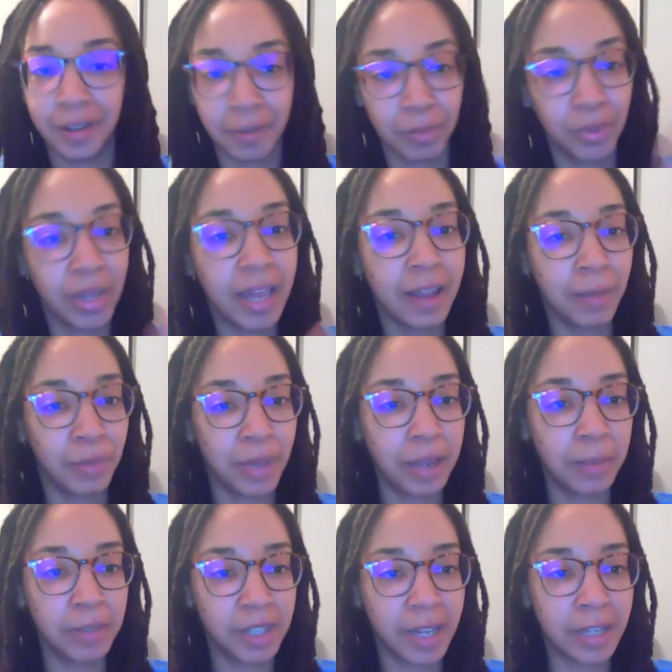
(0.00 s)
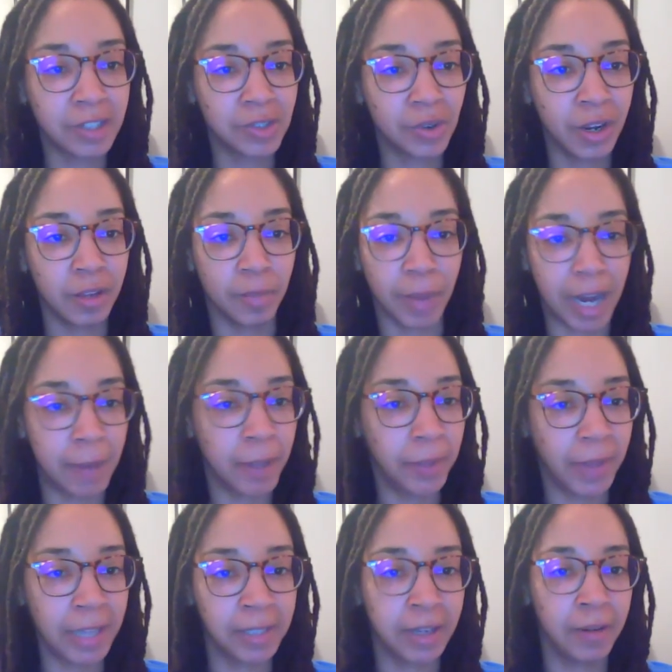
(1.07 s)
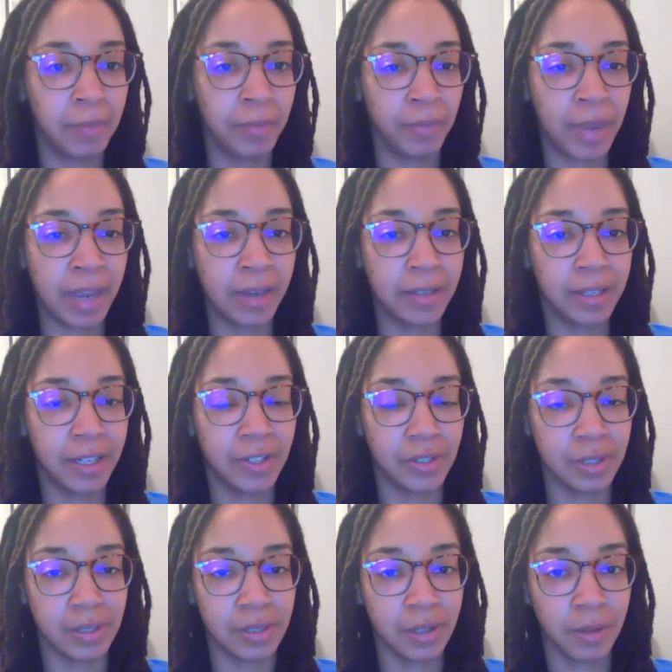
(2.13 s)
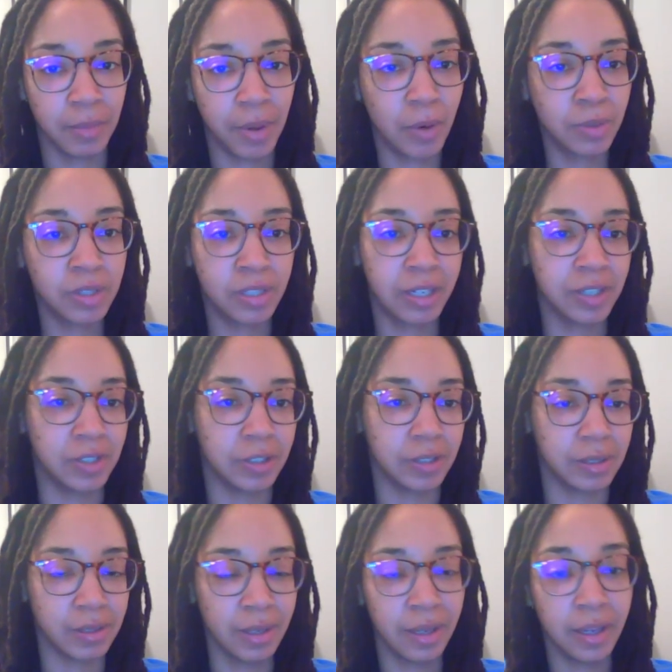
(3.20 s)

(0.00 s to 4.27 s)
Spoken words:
Play up to that strength. Bobby likes getting paint touches, post touches.